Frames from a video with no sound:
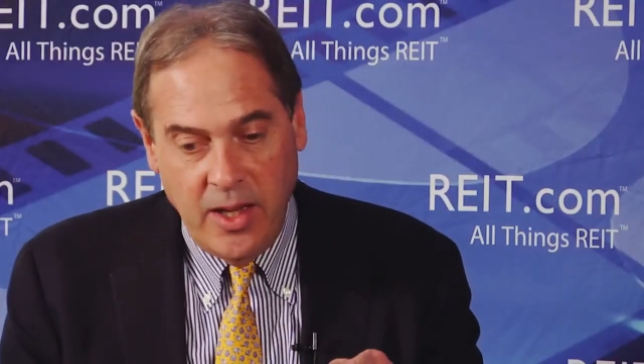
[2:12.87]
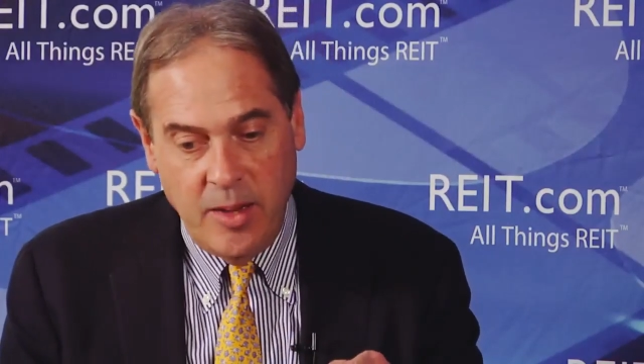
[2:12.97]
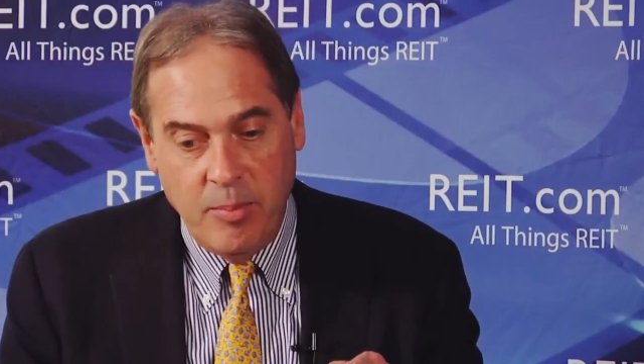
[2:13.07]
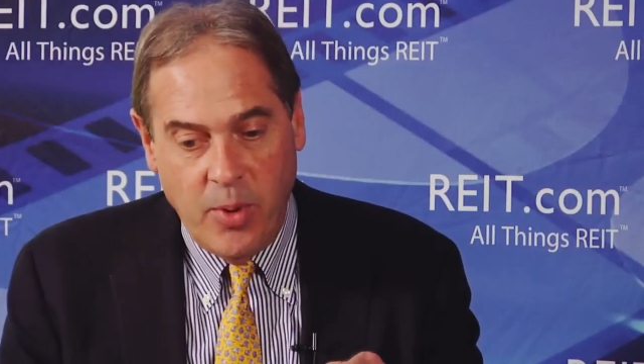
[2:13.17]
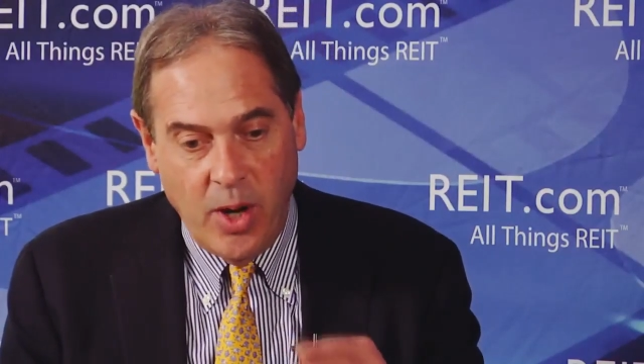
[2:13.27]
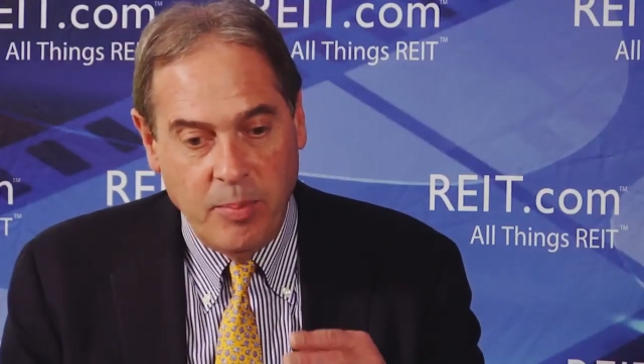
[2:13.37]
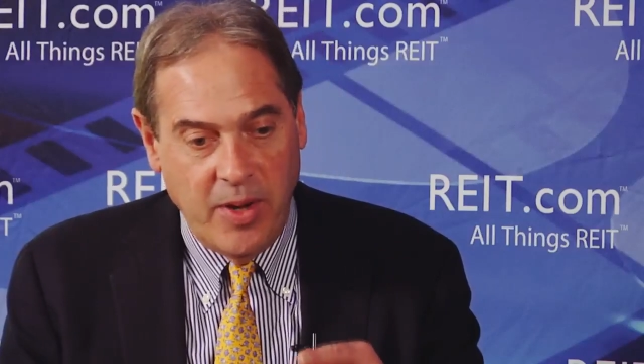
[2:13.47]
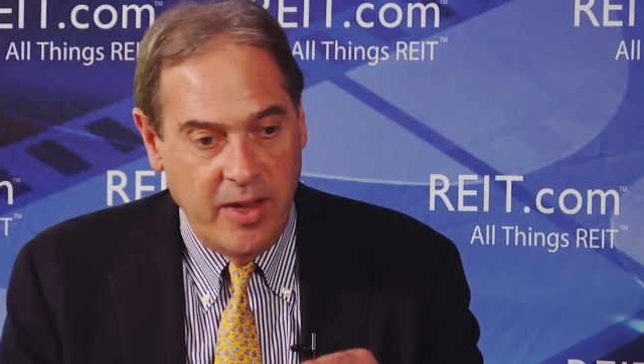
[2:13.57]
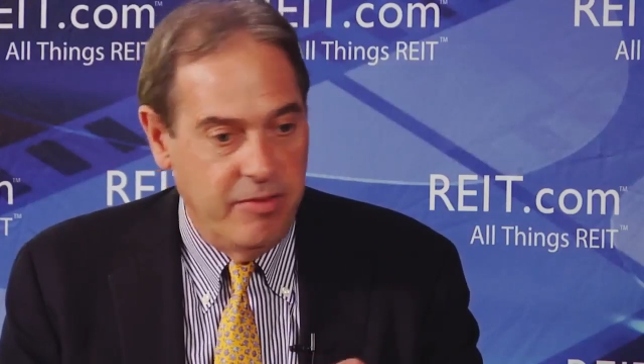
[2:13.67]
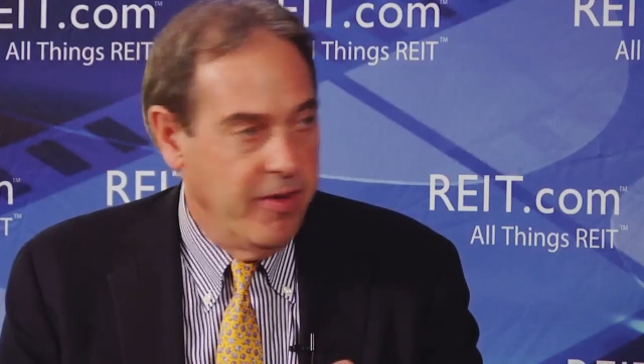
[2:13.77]
in
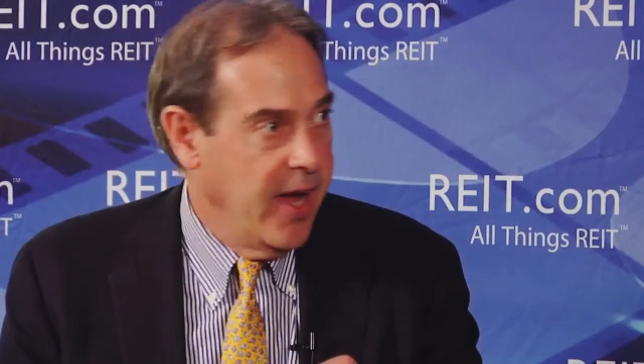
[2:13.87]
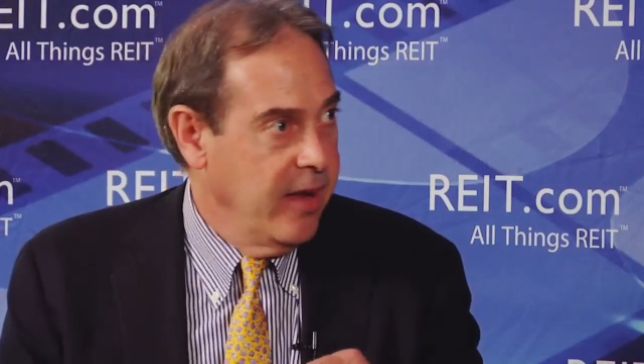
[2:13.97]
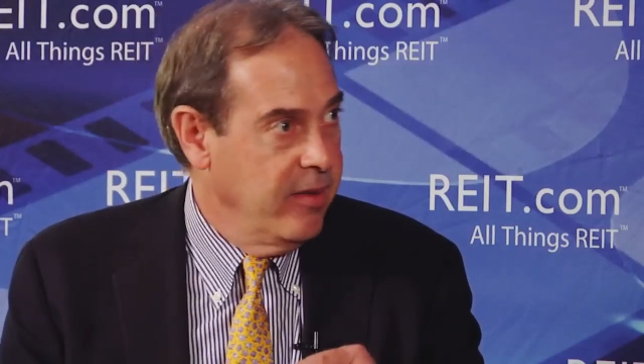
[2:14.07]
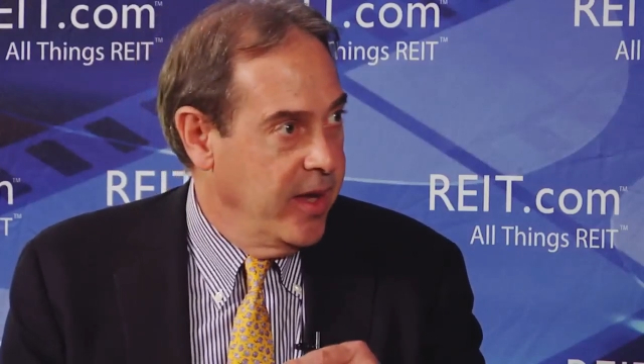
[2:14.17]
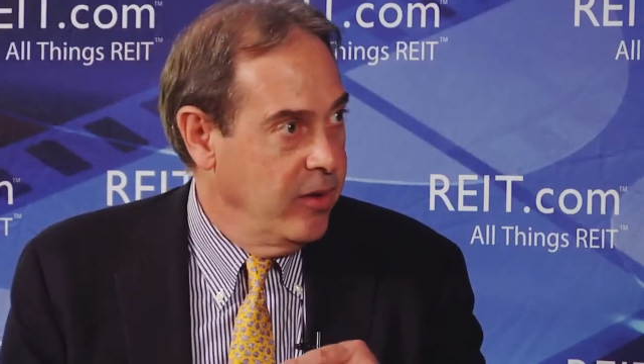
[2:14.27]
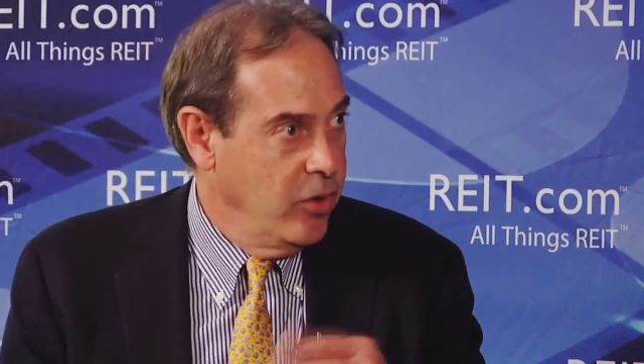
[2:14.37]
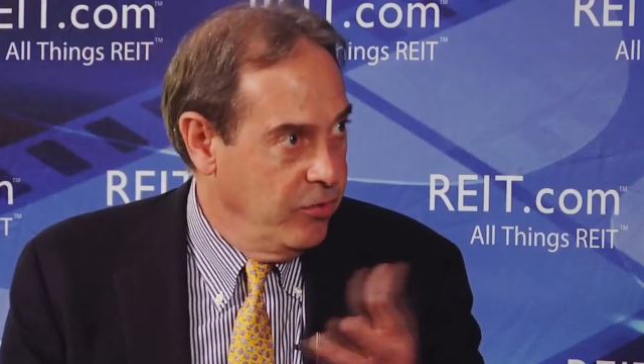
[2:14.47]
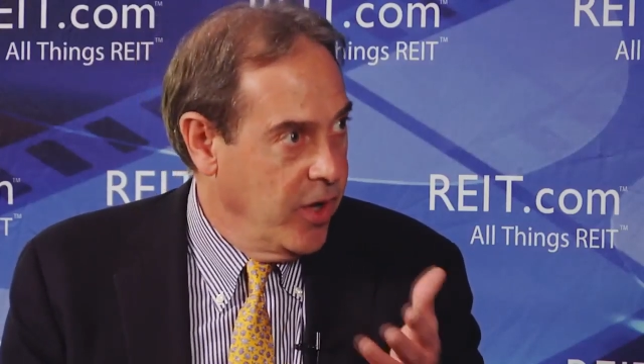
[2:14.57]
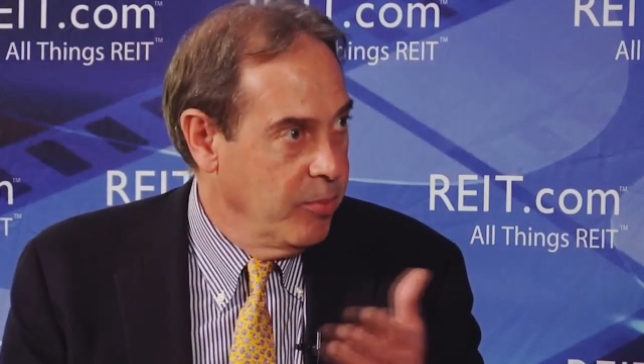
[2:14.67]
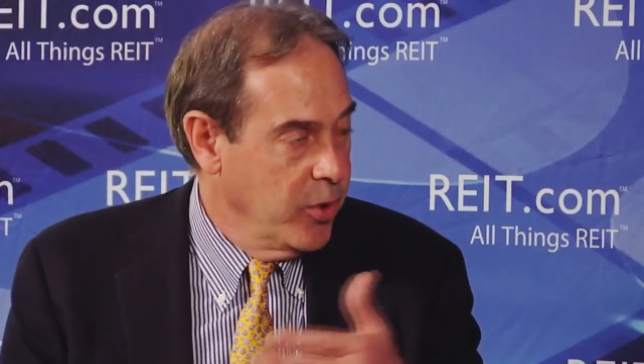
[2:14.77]
part by the fact that
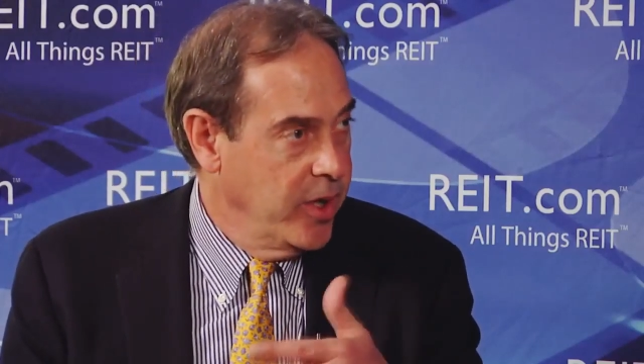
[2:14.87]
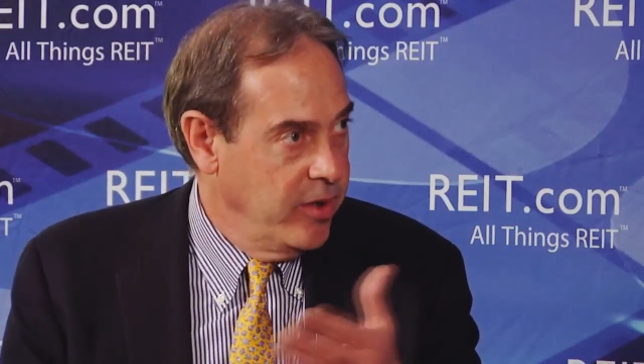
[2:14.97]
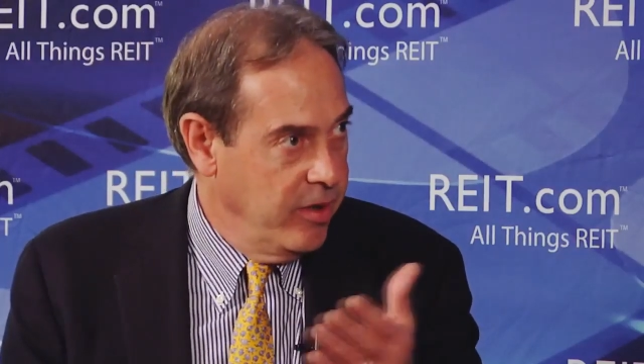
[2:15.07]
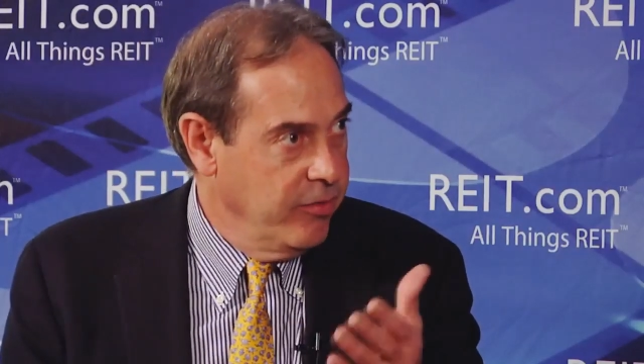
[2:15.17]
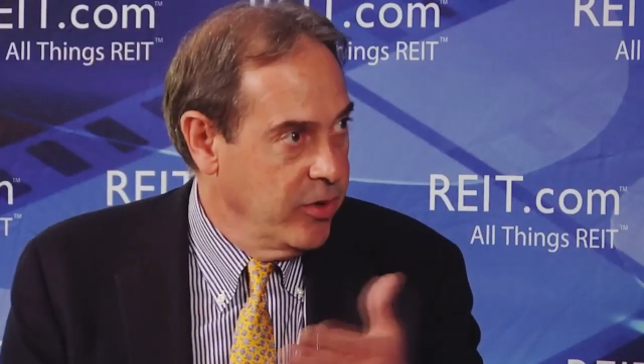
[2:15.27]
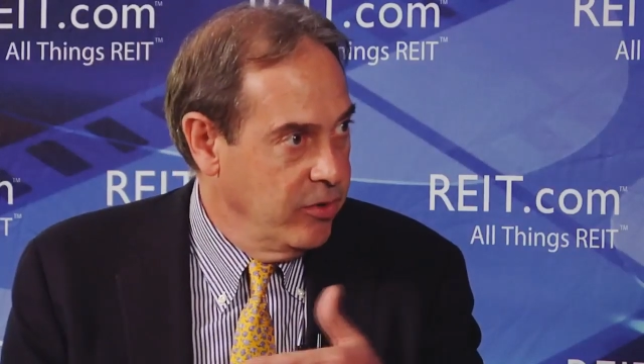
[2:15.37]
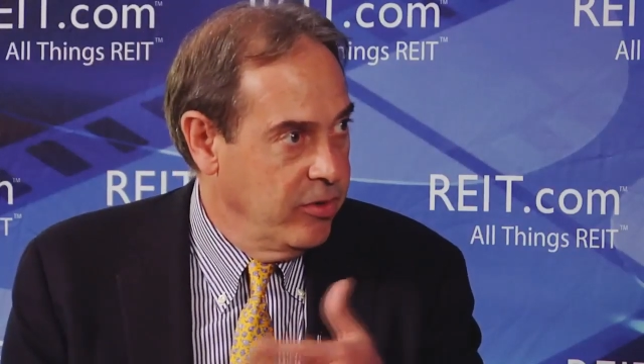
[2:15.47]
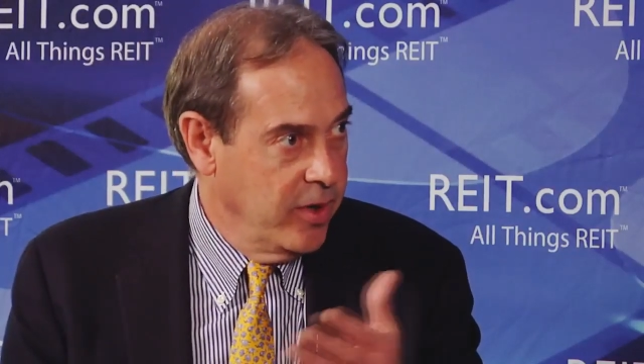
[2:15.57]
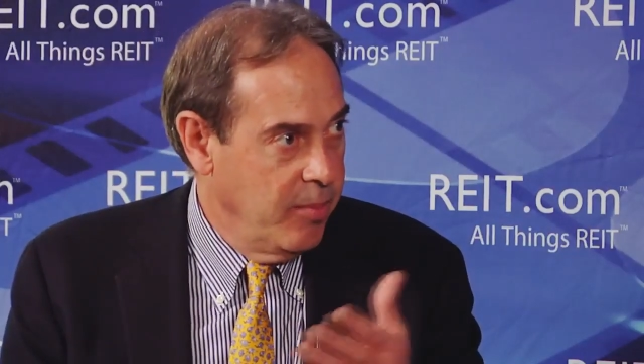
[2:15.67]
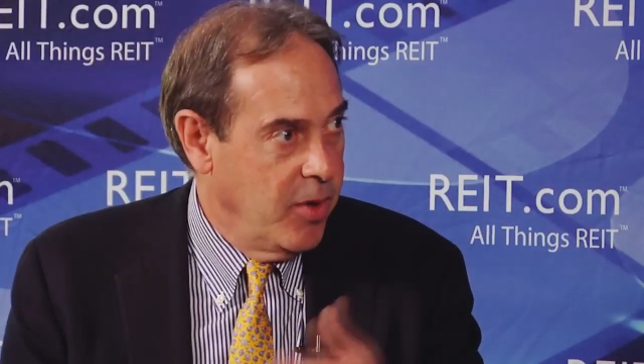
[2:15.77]
you've got pretty
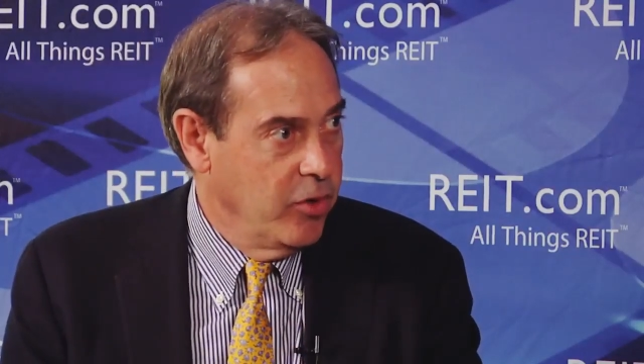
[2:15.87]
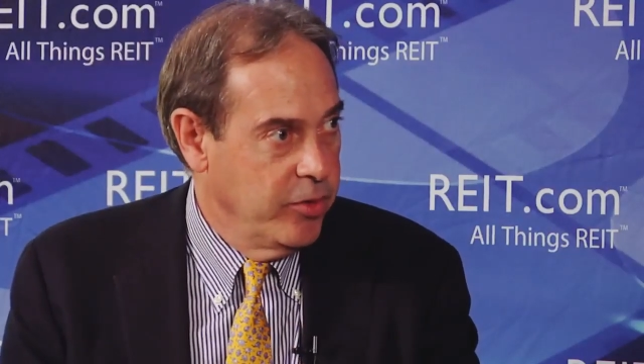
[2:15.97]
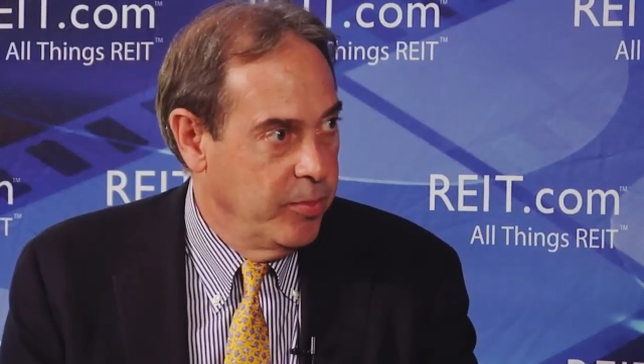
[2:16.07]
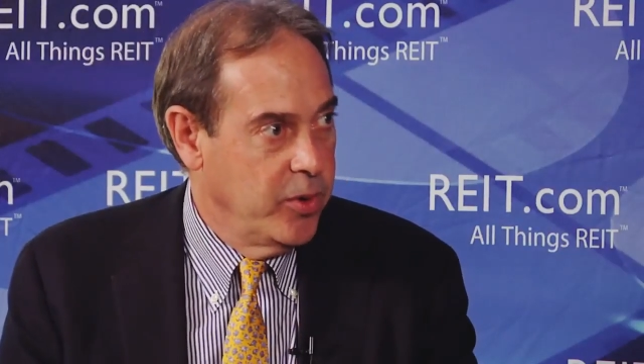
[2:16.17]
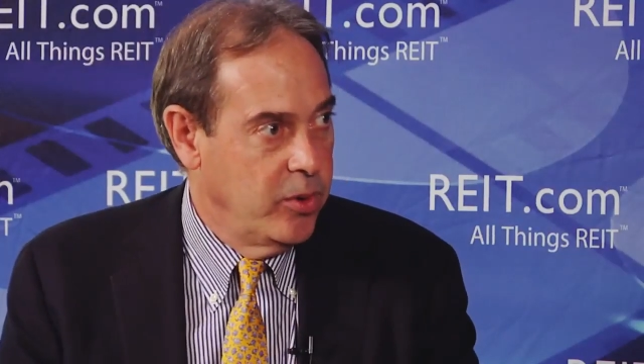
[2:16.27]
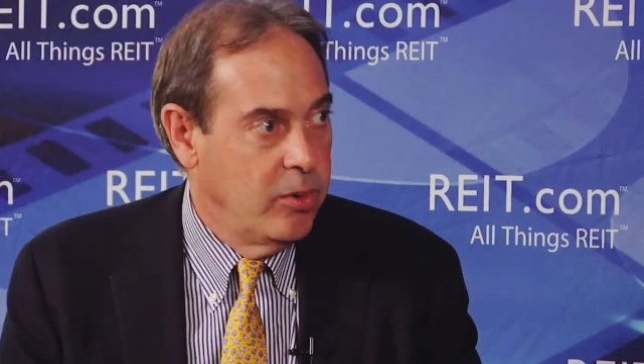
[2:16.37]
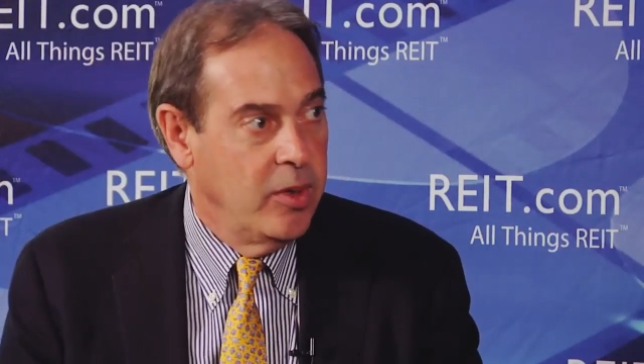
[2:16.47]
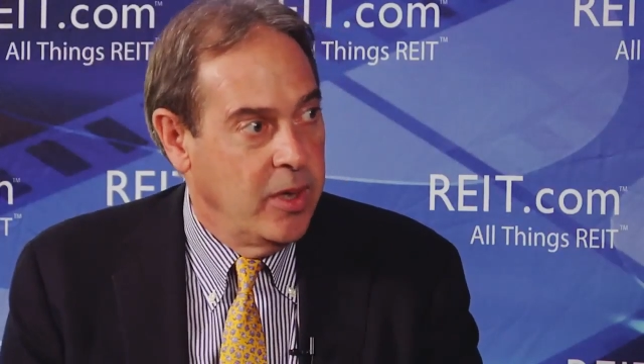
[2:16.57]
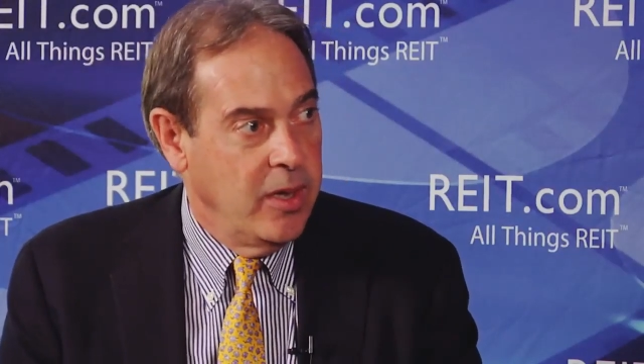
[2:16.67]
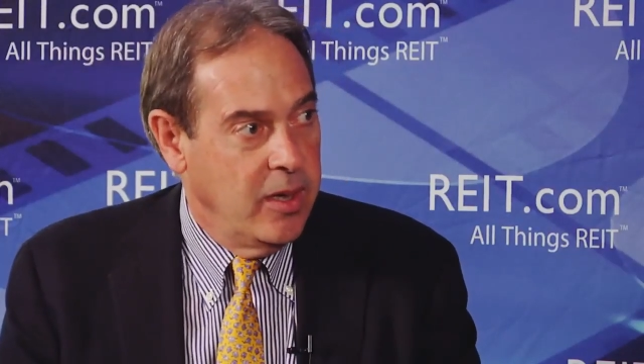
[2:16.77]
different multiple